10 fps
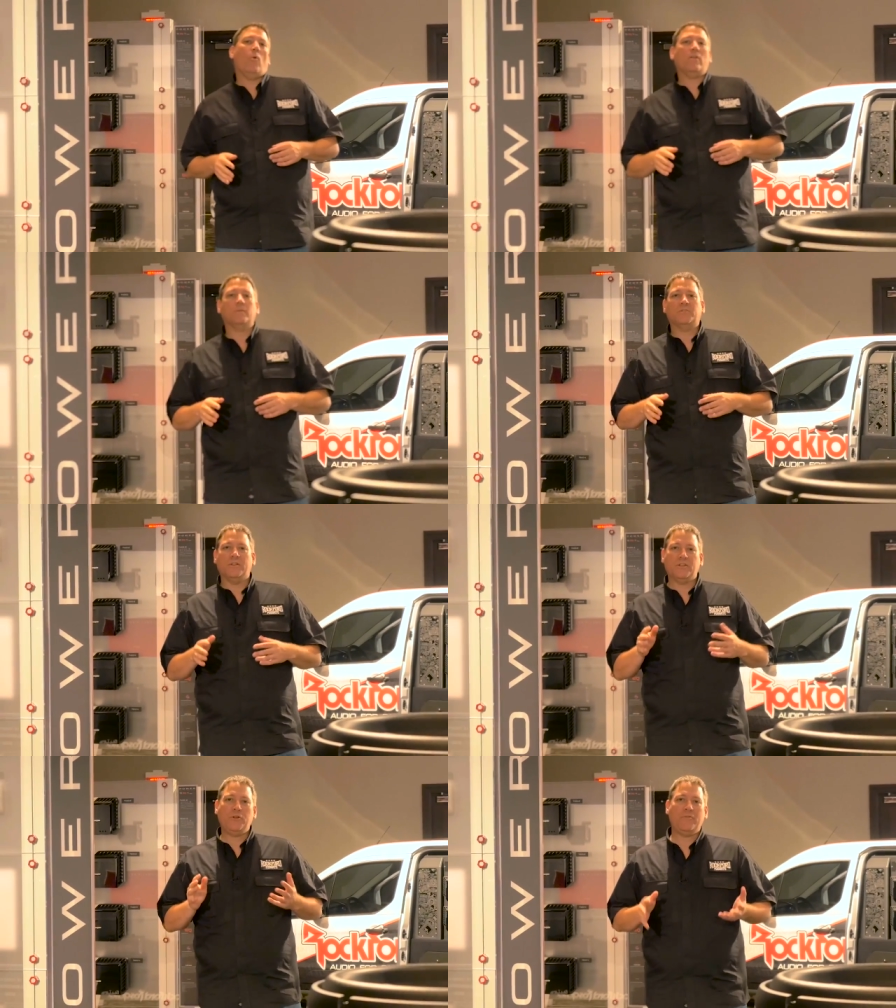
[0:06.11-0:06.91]
and welcome
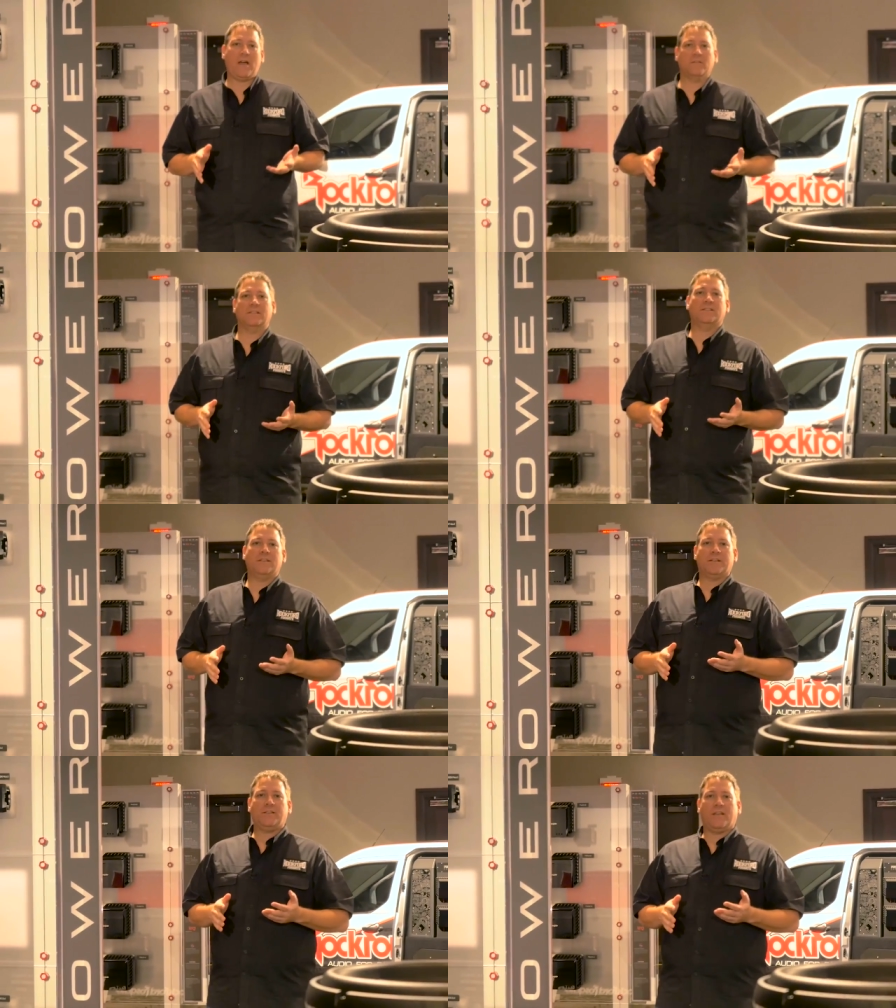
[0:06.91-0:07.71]
to the two thousand
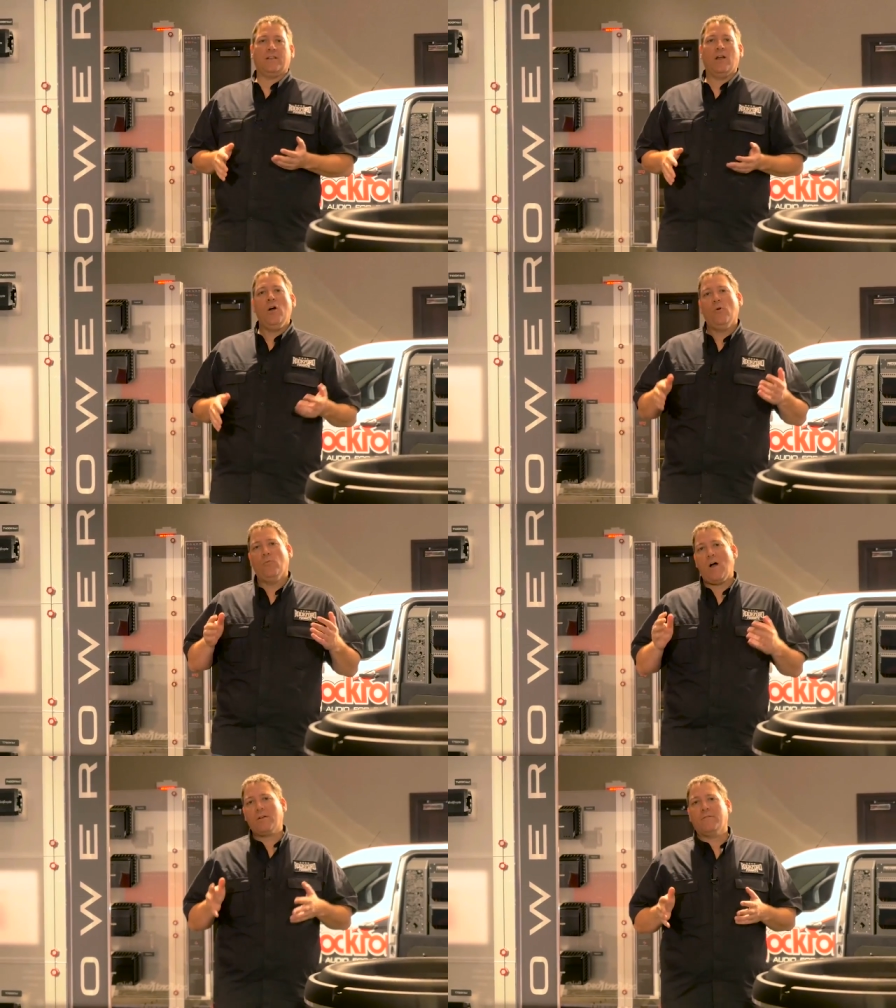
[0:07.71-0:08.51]
sixteen
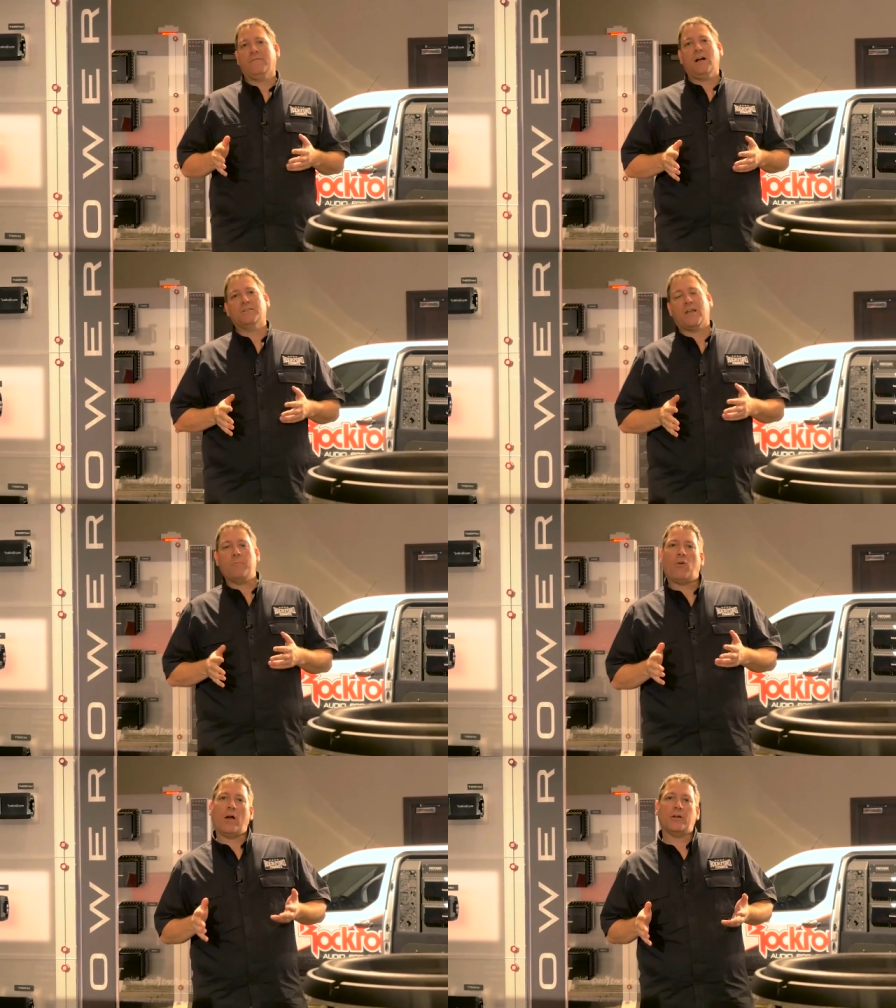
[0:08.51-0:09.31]
Rockford
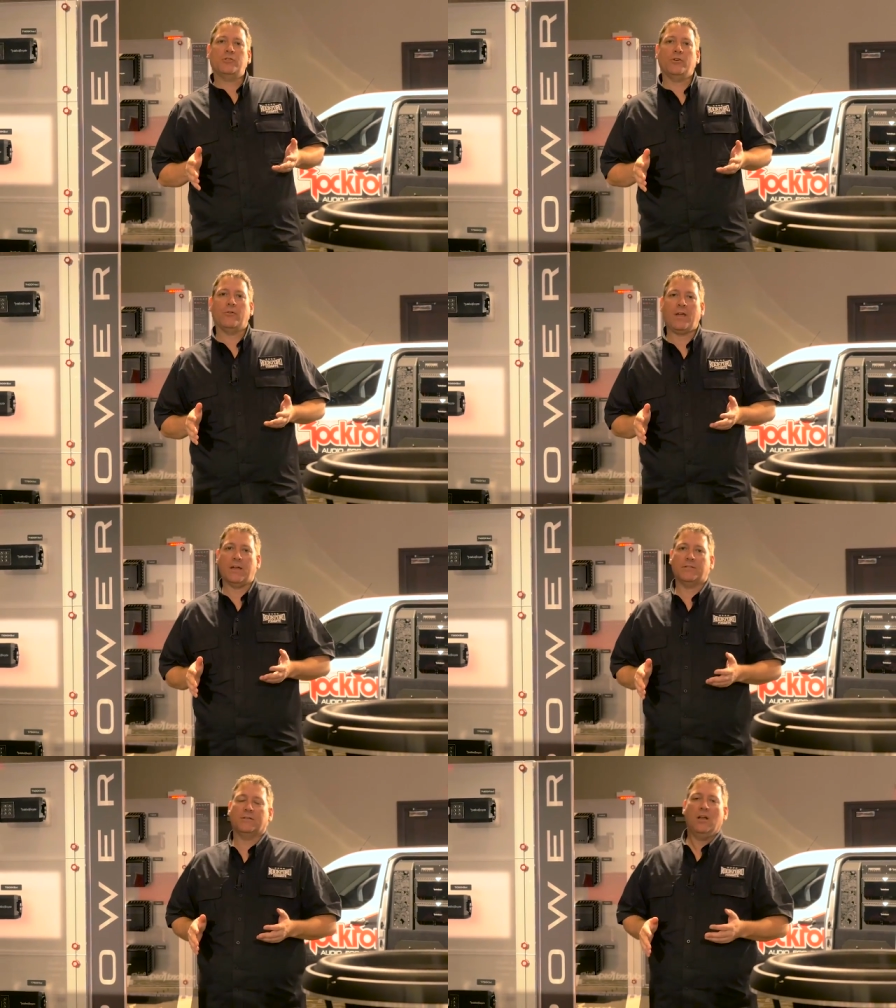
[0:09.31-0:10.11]
Fosgate Product
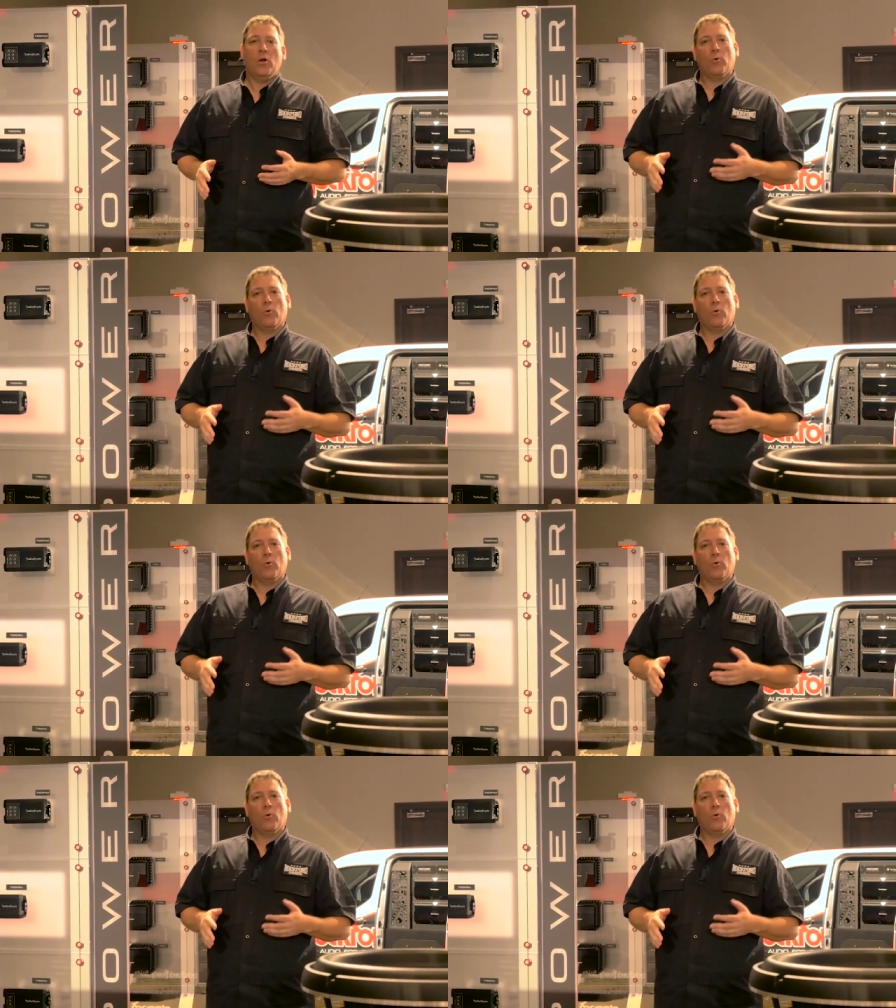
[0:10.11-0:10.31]
Showcase.